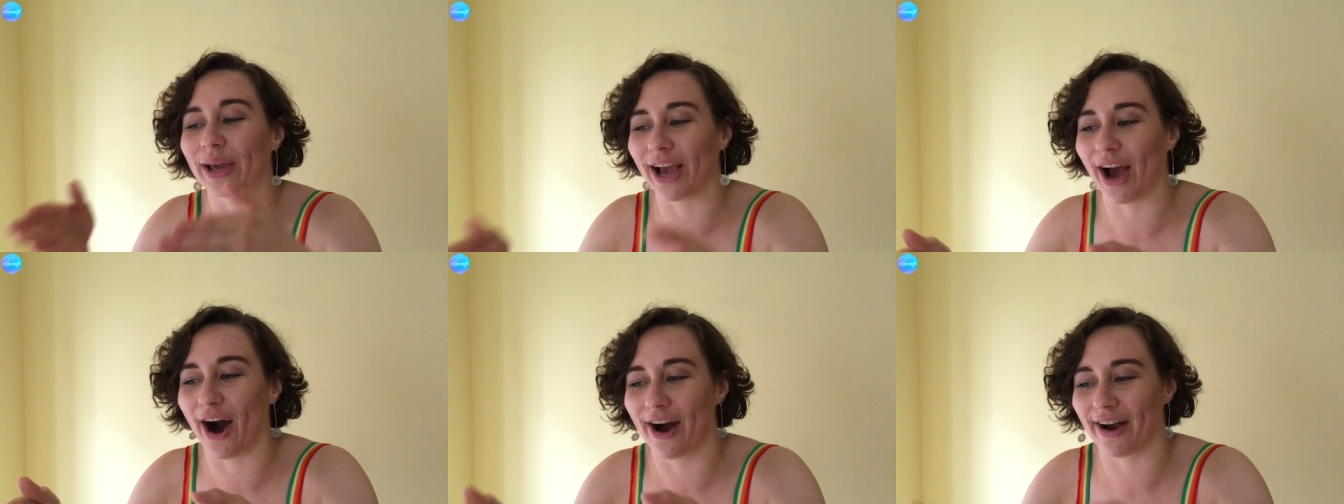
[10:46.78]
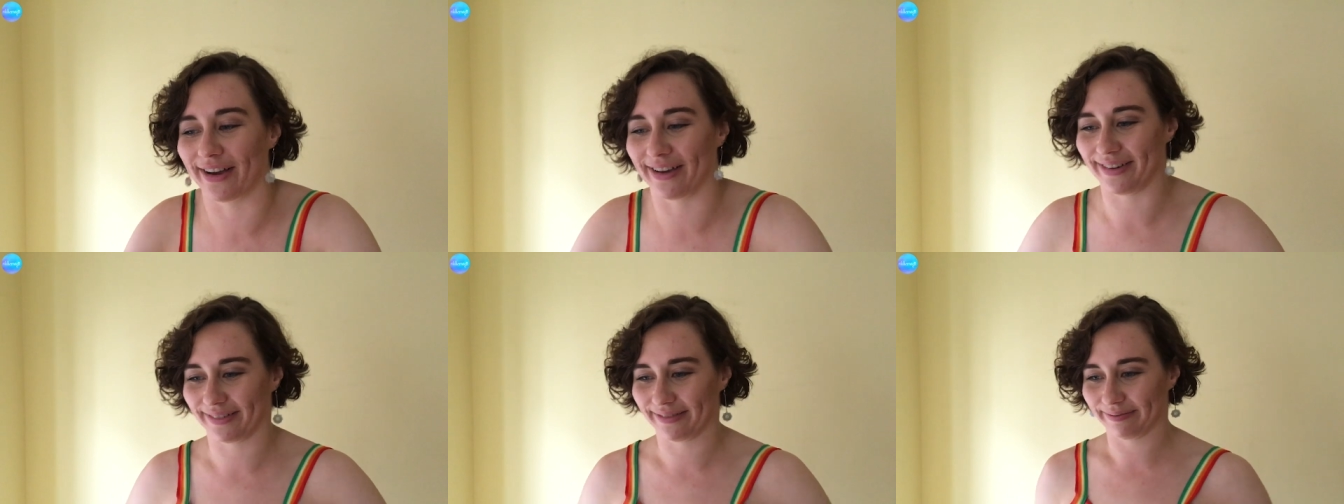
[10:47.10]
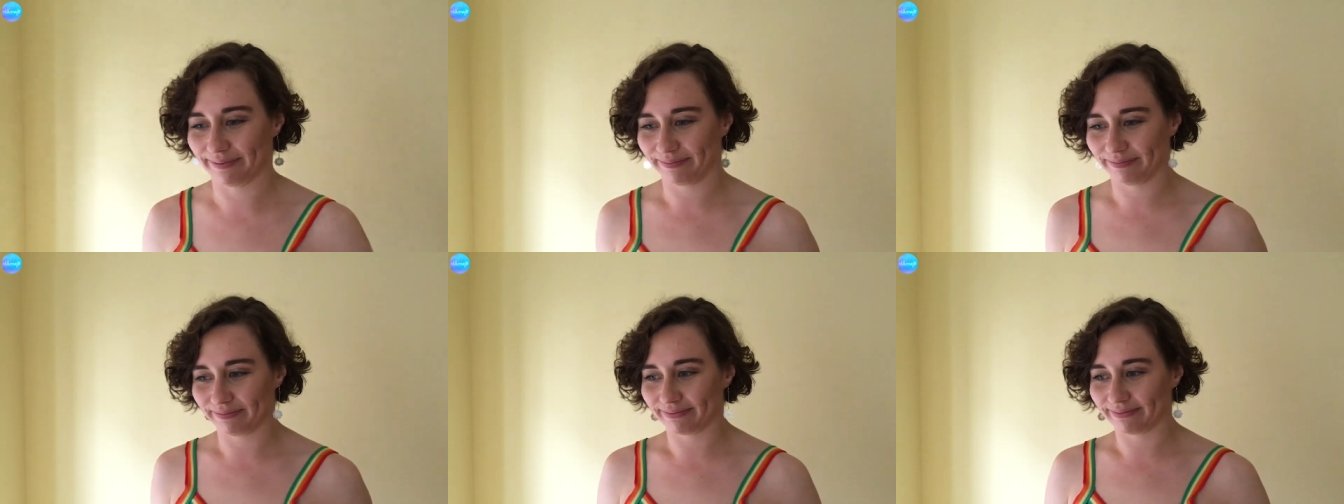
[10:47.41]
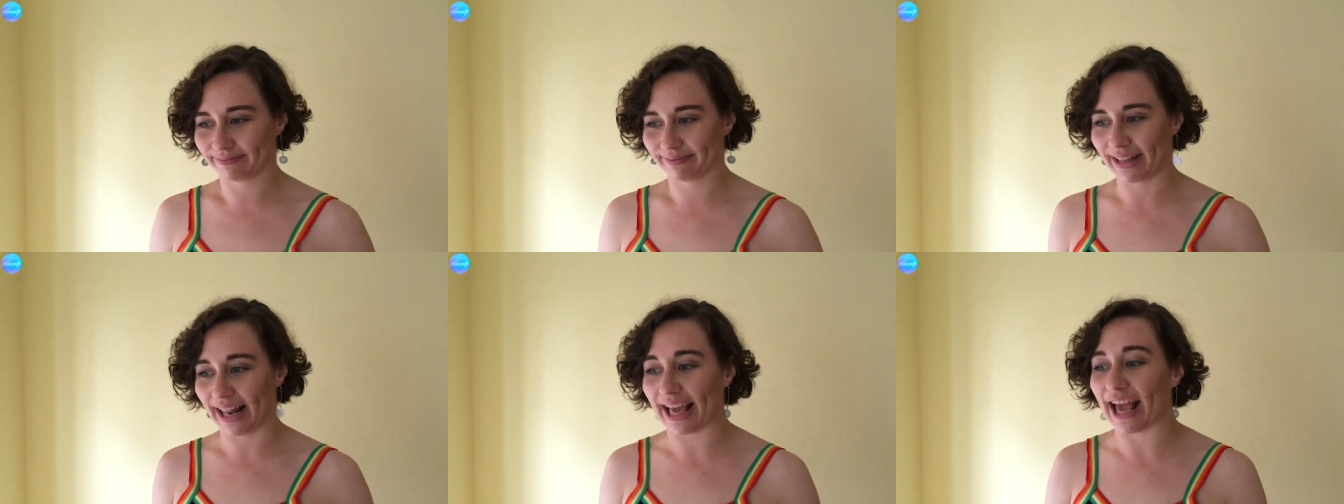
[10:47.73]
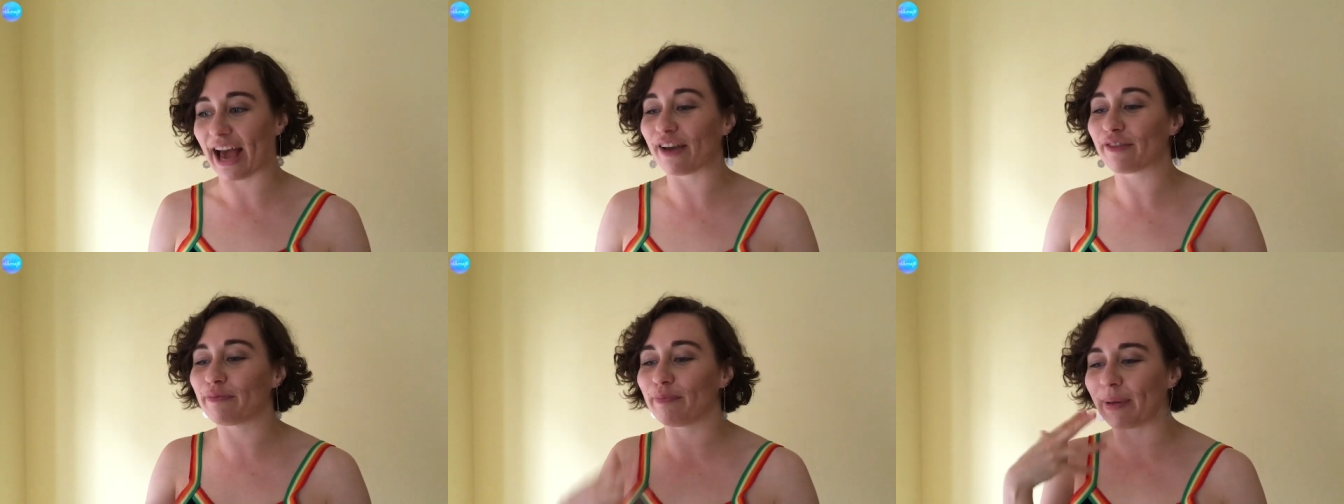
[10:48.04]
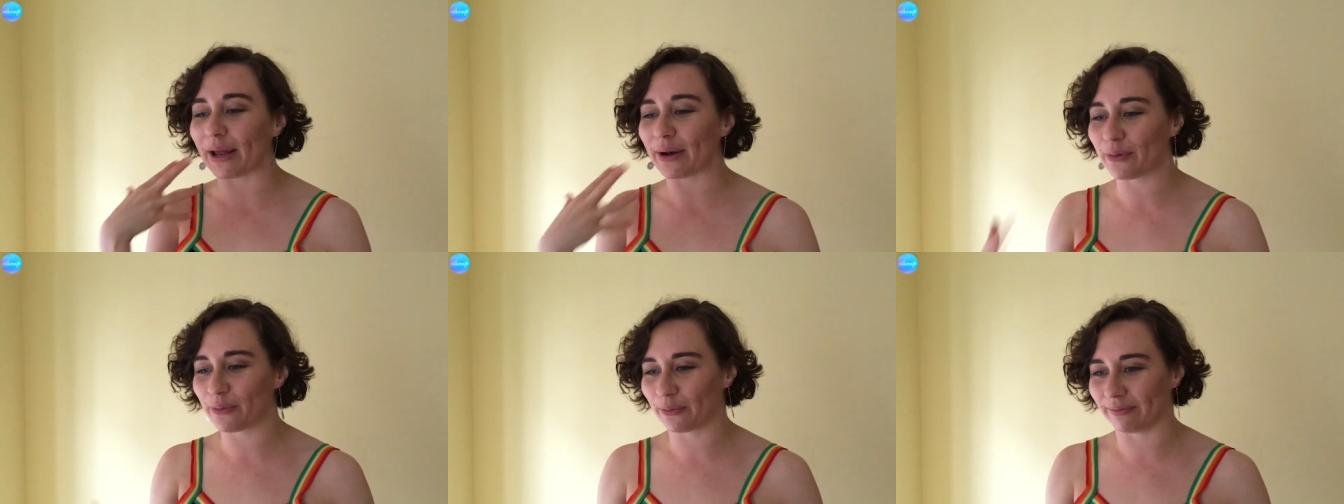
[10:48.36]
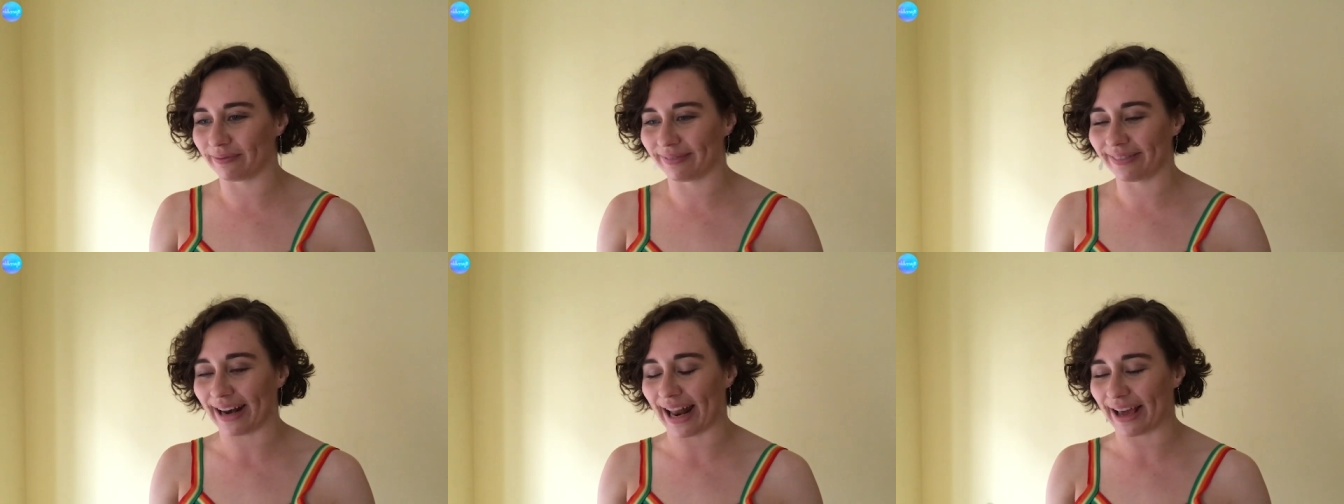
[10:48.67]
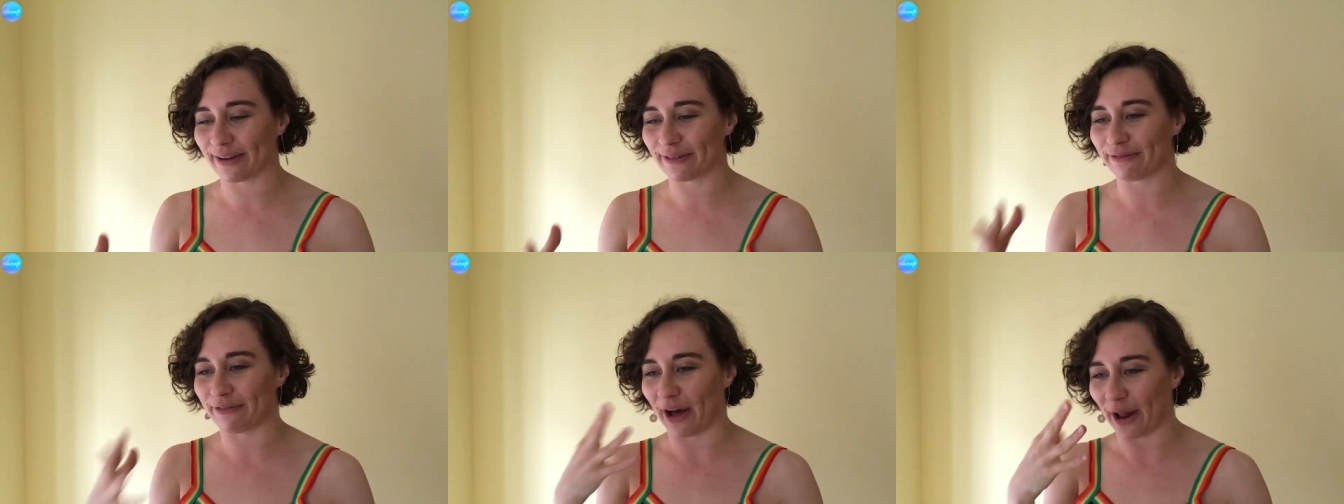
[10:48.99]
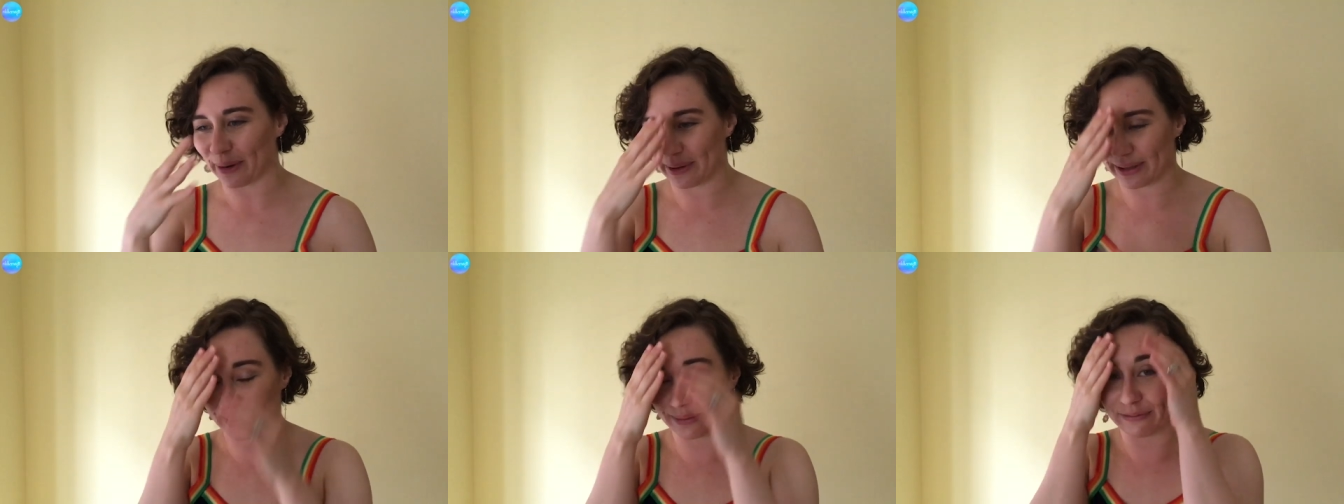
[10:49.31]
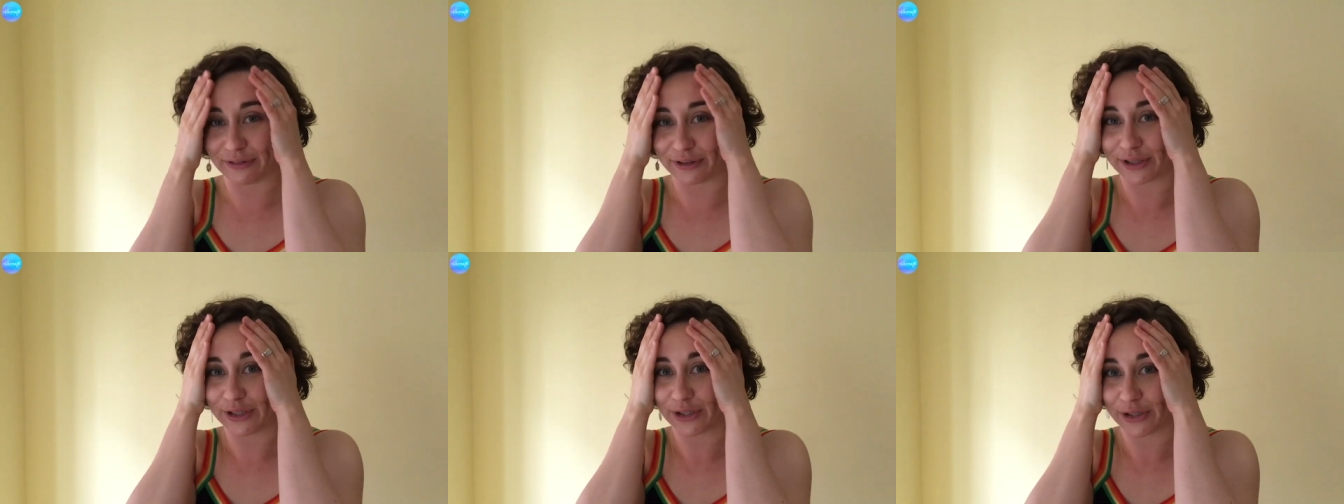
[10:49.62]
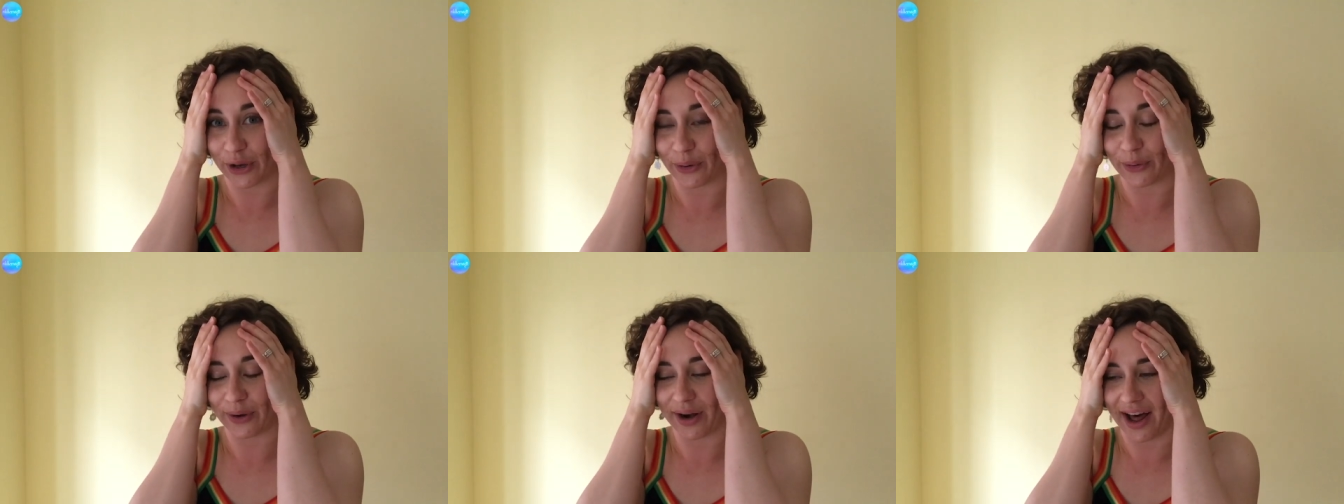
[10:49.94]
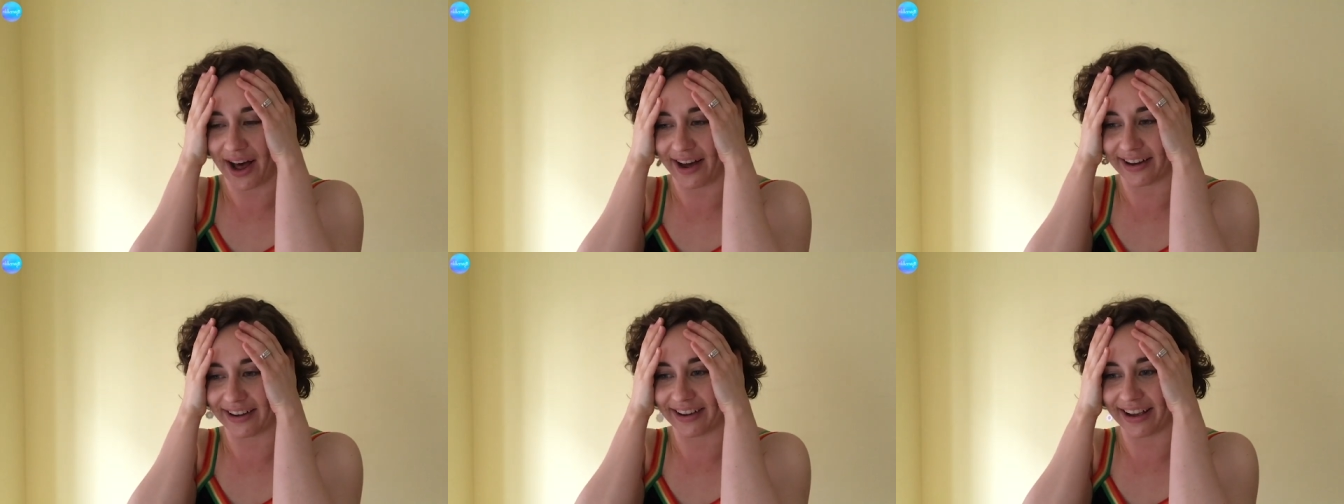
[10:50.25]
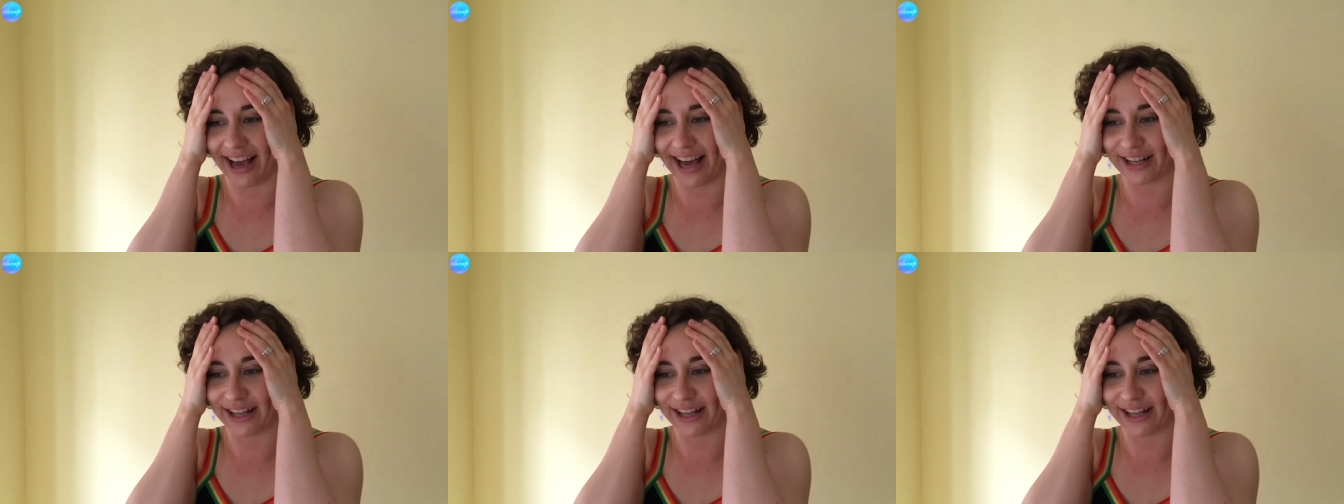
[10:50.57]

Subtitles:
young. Like, I've been like following them for so long,